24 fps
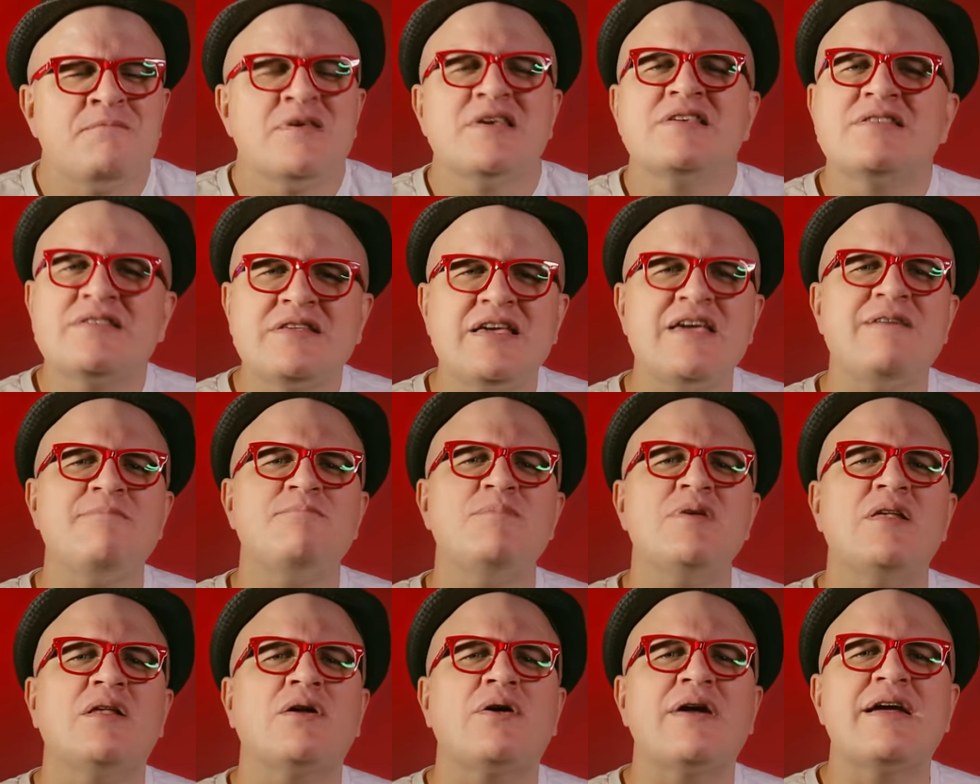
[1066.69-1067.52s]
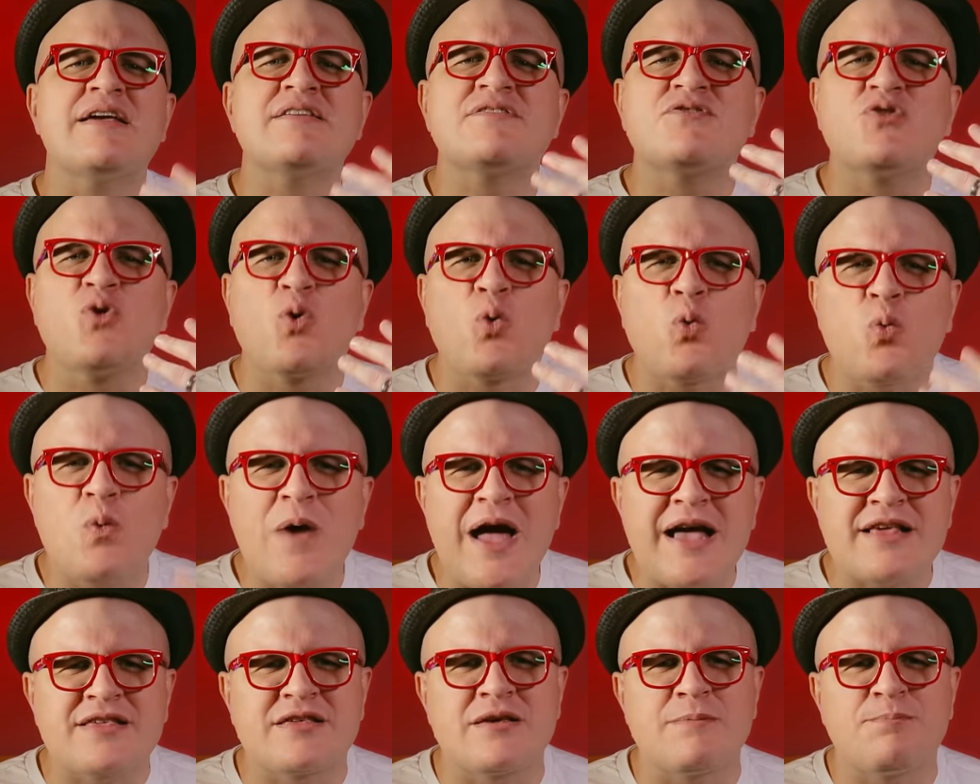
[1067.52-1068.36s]
Steve Miller is the
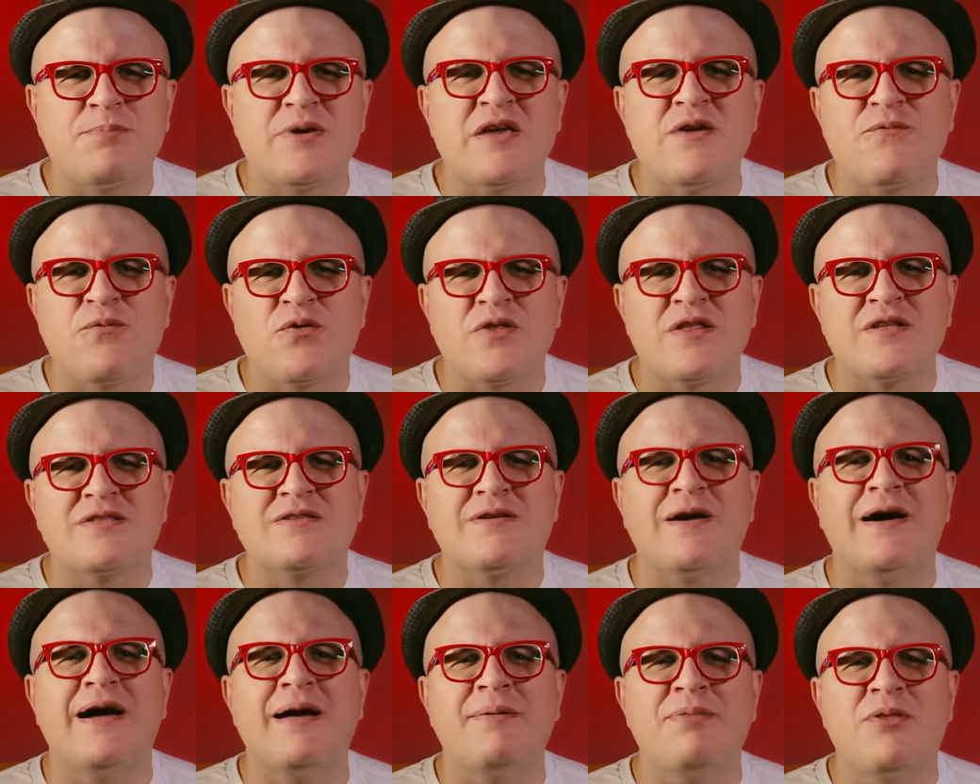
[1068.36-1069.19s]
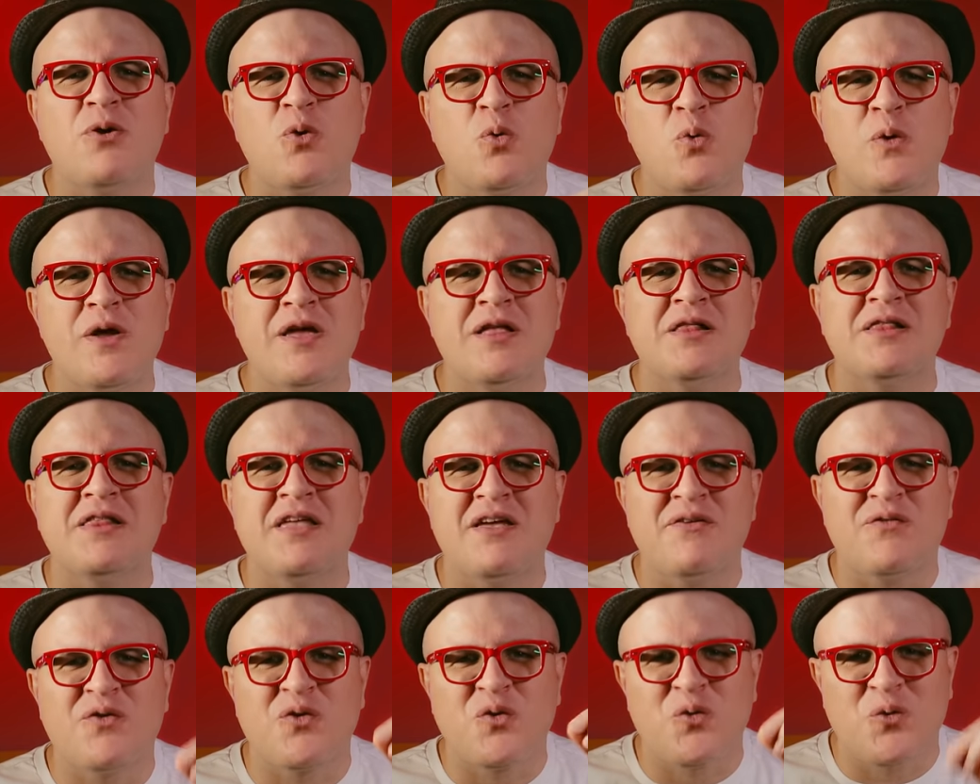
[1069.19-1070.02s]
recipe for the time that we
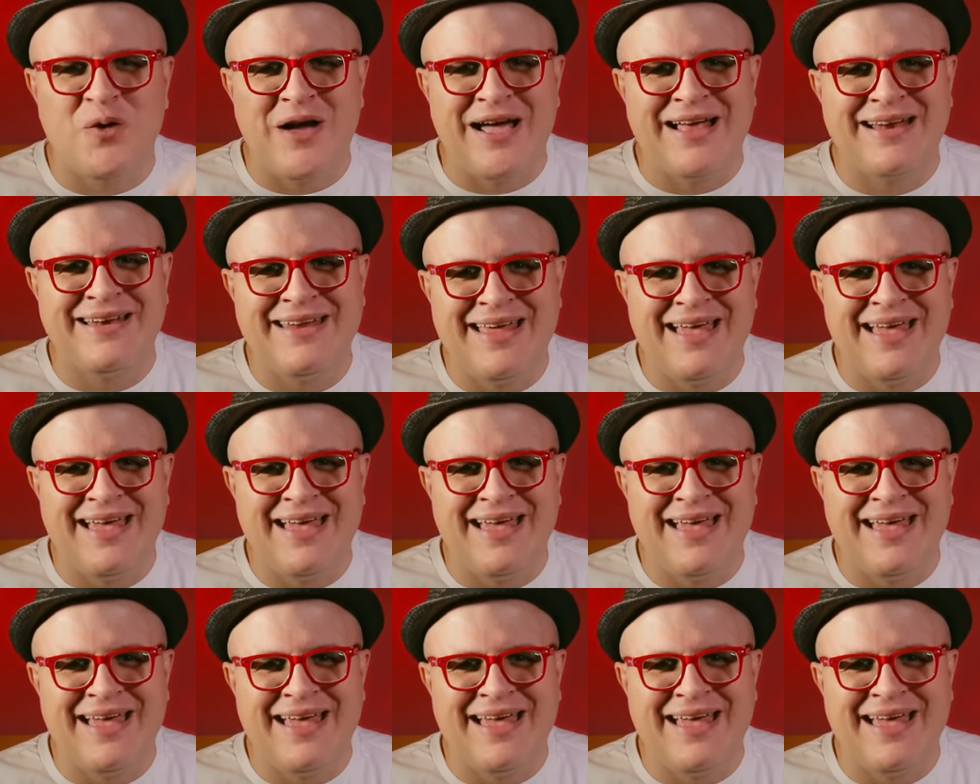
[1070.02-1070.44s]
live in right